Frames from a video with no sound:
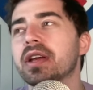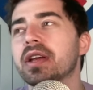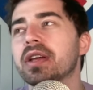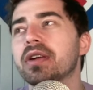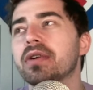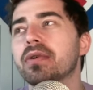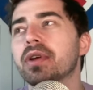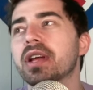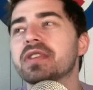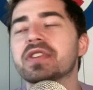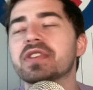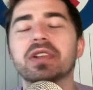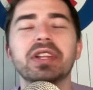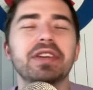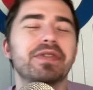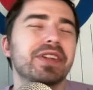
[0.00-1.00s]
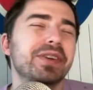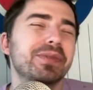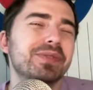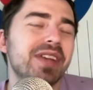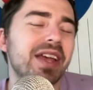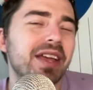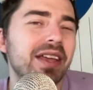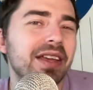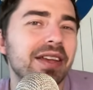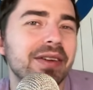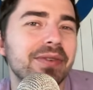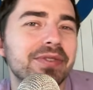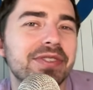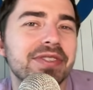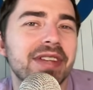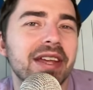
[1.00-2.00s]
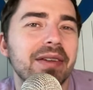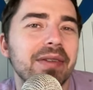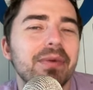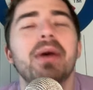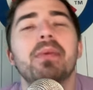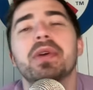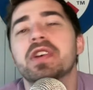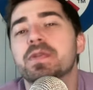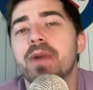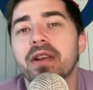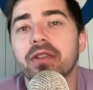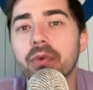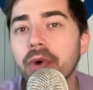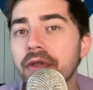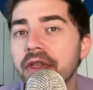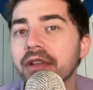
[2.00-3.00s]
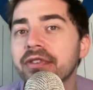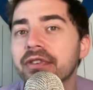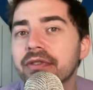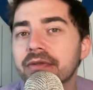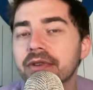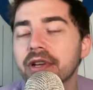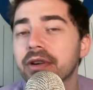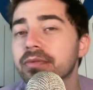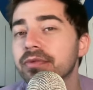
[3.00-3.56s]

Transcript: you know, against Cleveland, it was like it was just like well, we expect to win this, you know.